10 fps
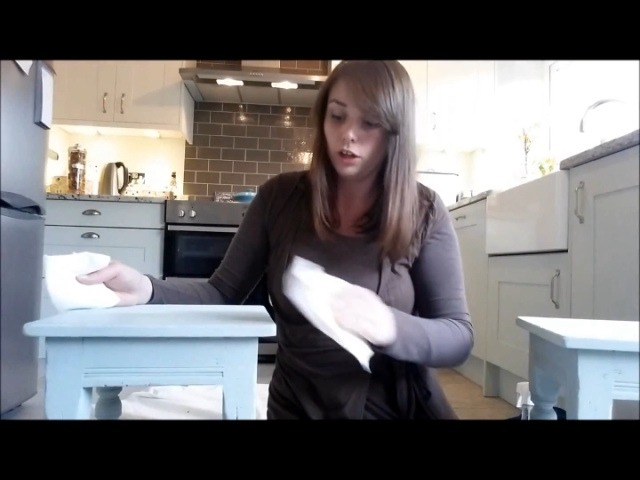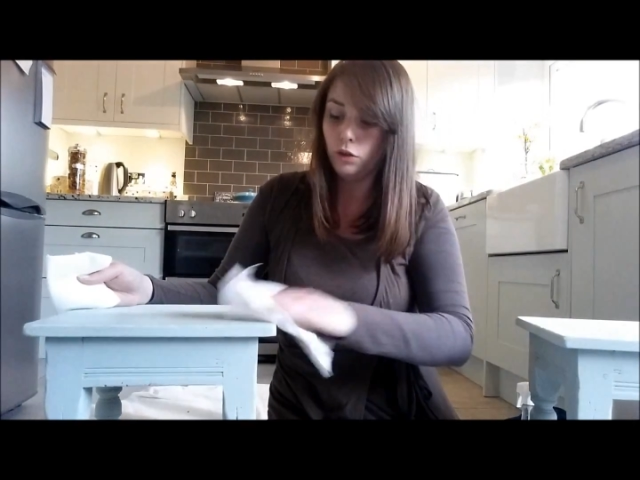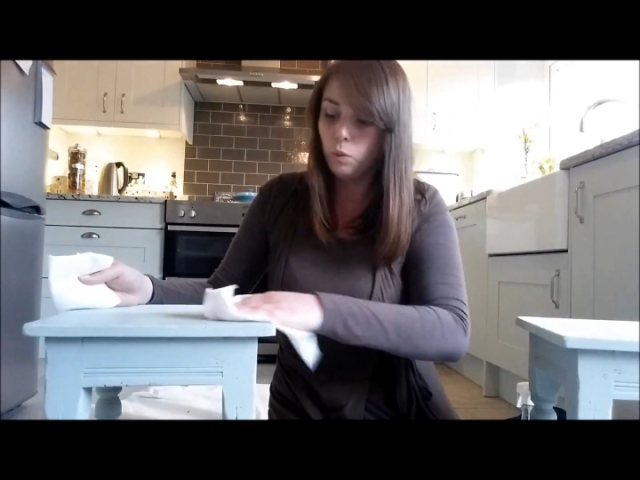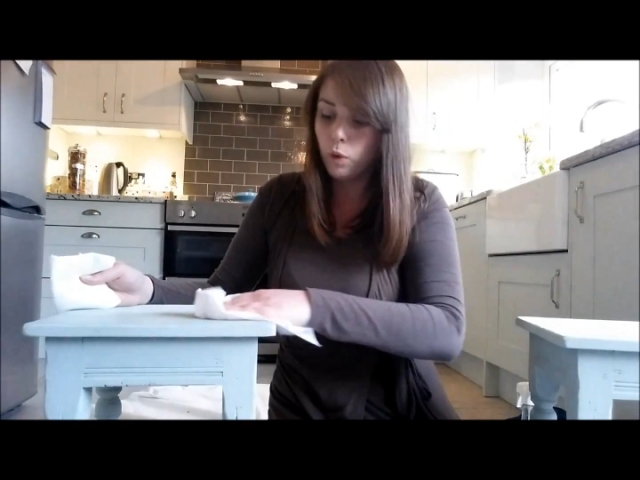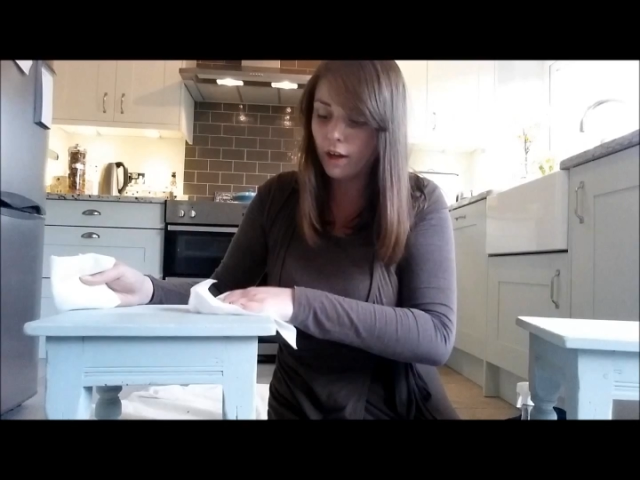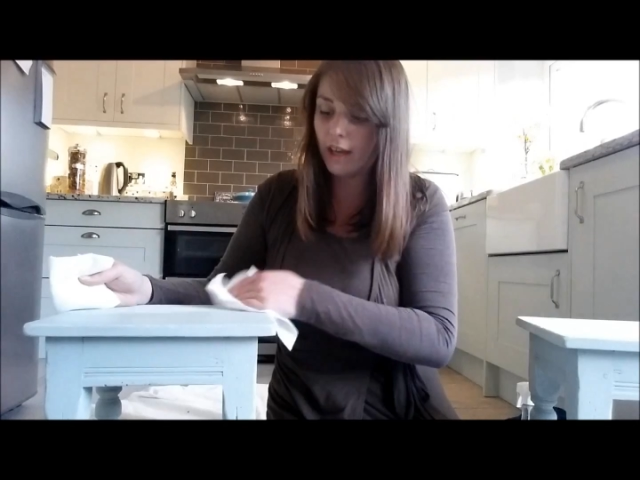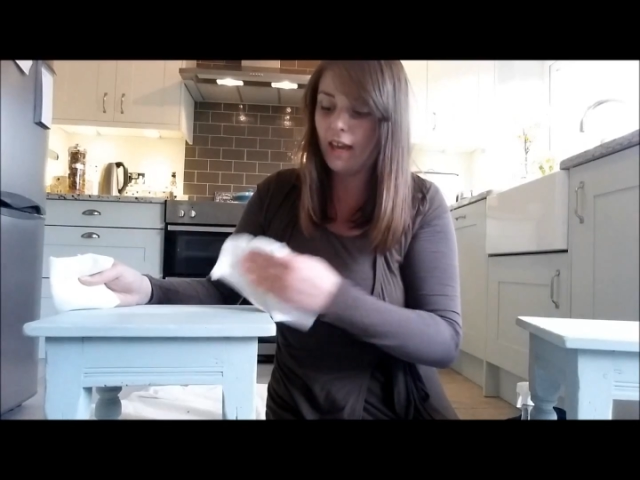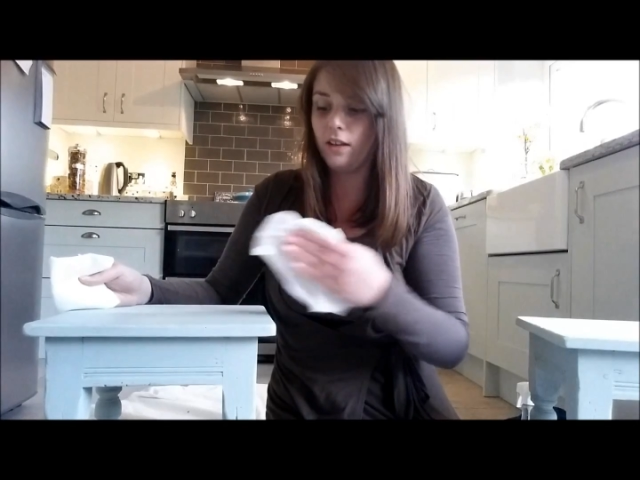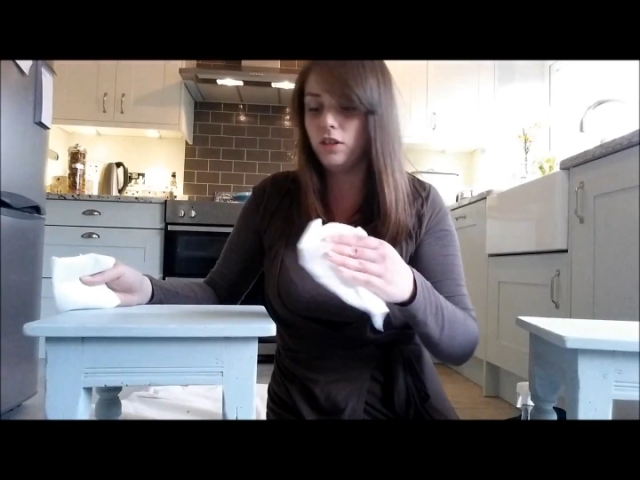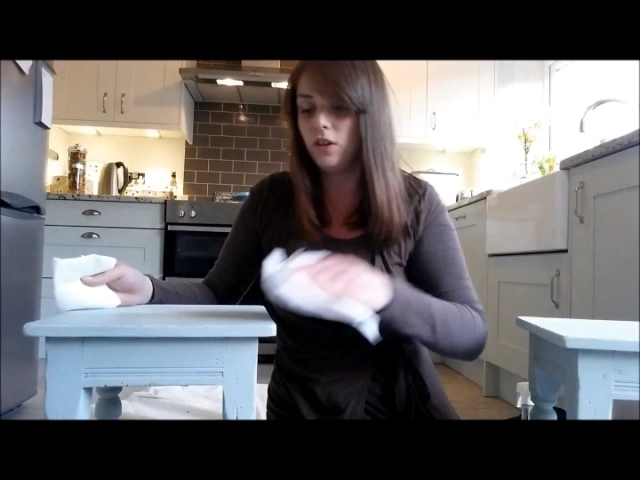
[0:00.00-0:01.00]
You work
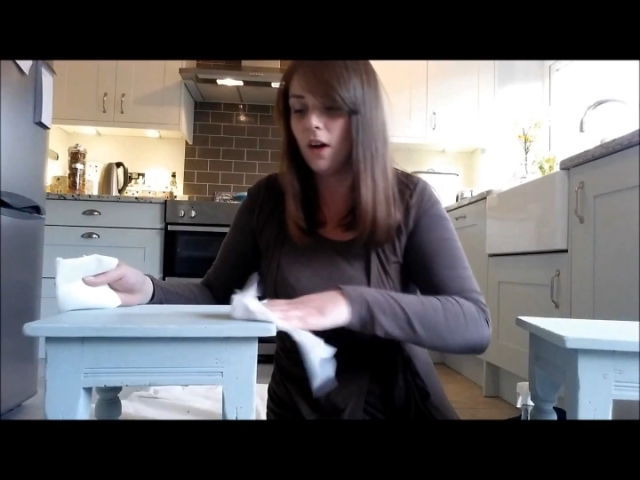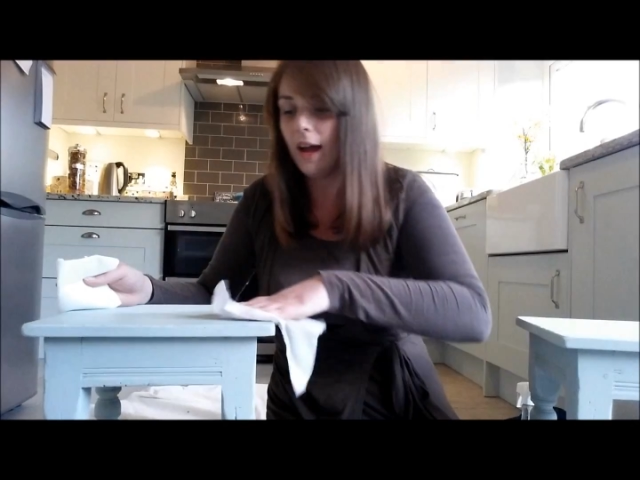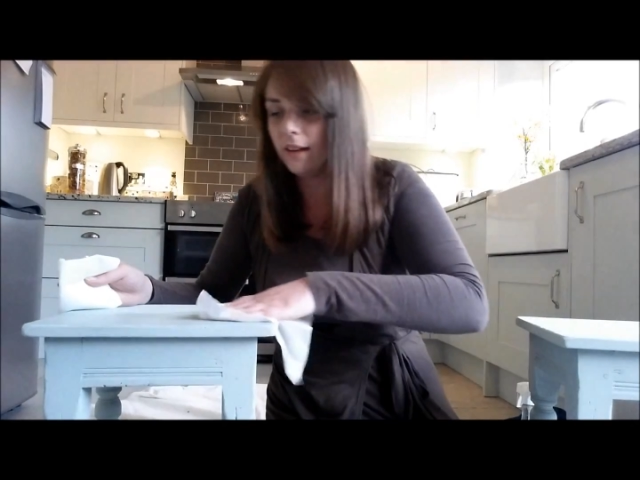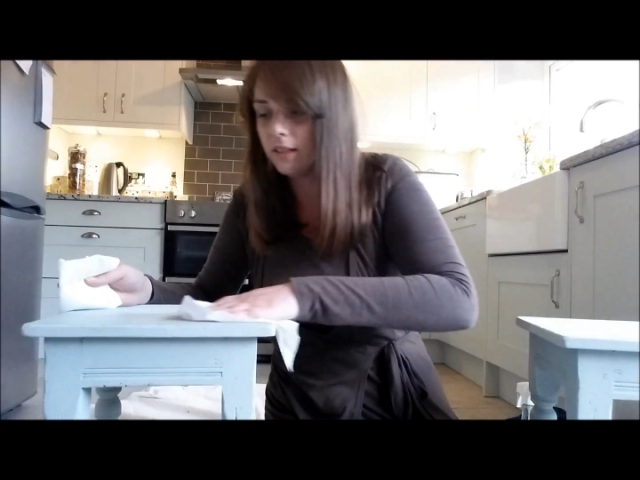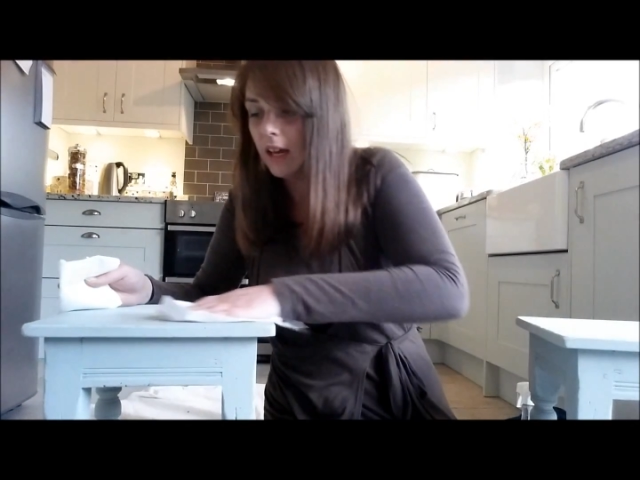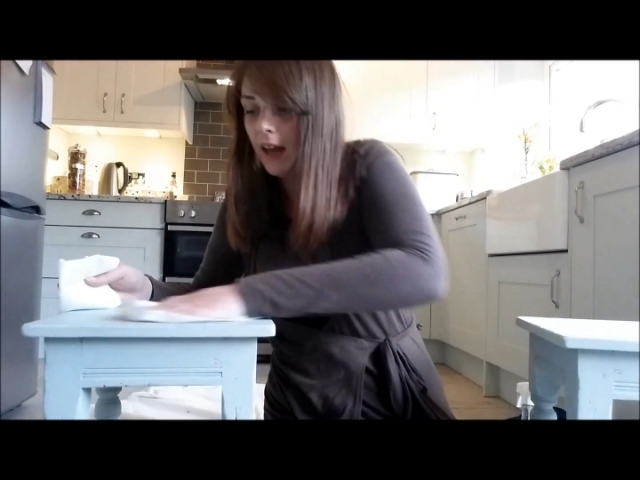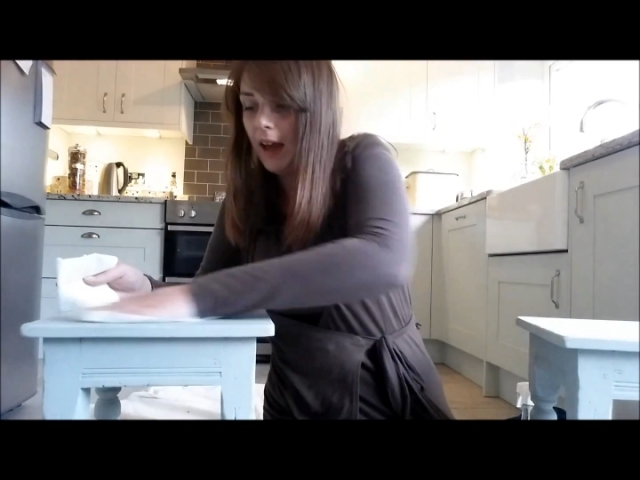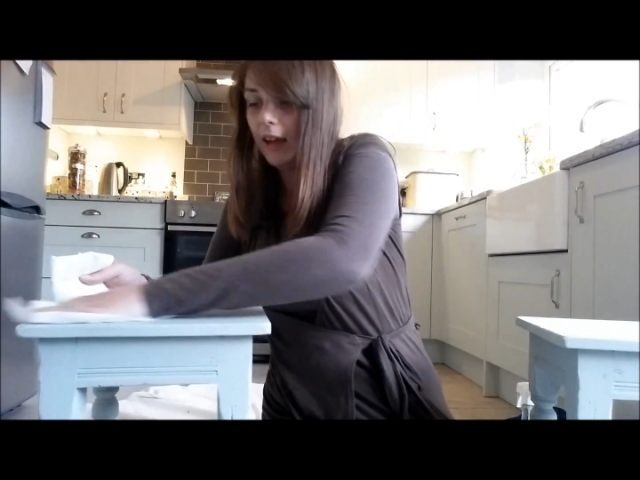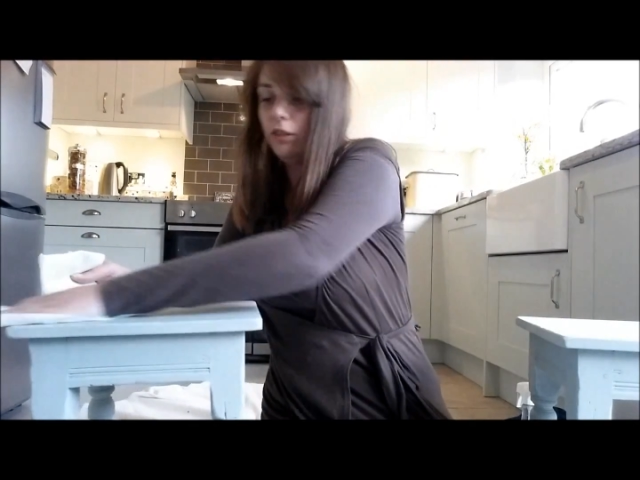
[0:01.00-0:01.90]
it into your hand, and